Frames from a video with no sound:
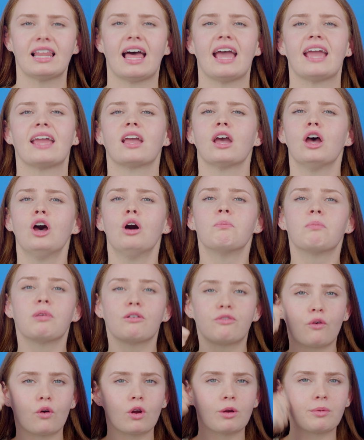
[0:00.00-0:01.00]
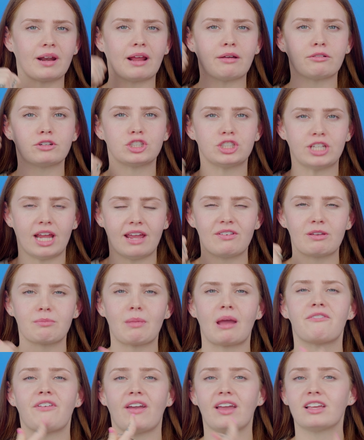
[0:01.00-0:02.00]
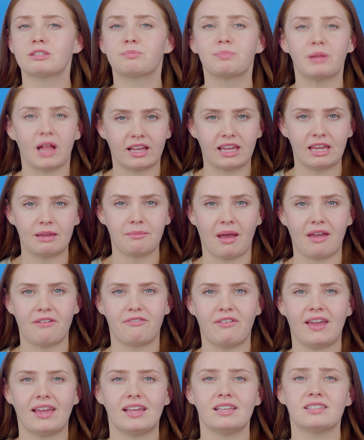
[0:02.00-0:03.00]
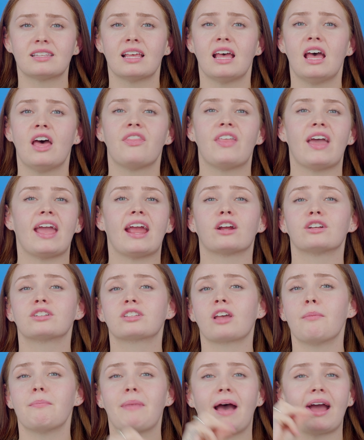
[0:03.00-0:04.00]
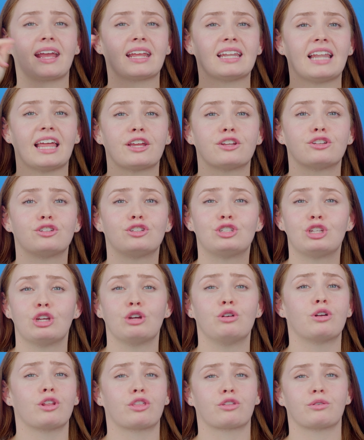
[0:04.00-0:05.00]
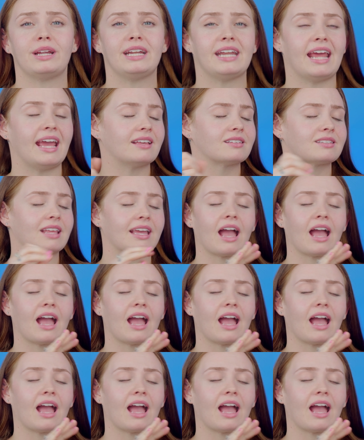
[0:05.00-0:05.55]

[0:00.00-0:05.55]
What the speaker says: Like before when I was shaving my face, plucking my face, the hairs come back in like 2 to 3 days.